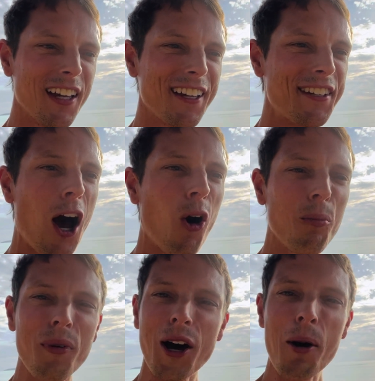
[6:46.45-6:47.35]
now
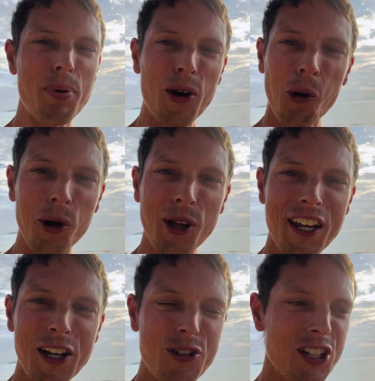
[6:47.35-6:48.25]
I'm a better online
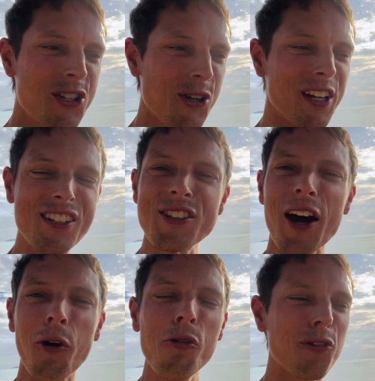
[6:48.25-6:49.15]
English teacher, and it's not
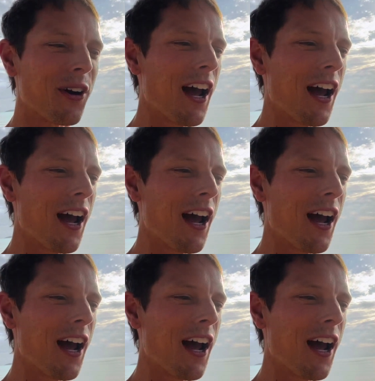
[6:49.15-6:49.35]
over.